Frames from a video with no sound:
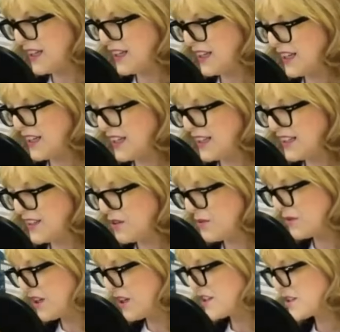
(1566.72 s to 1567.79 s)

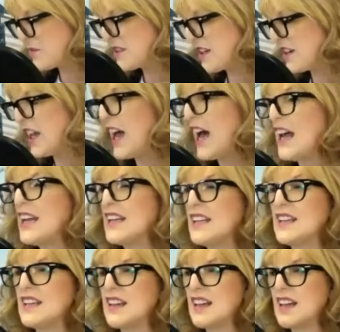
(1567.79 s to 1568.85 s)
Oh gosh, I'm sorry,
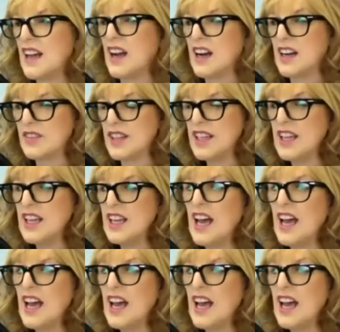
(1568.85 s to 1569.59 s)
Ali Harvey,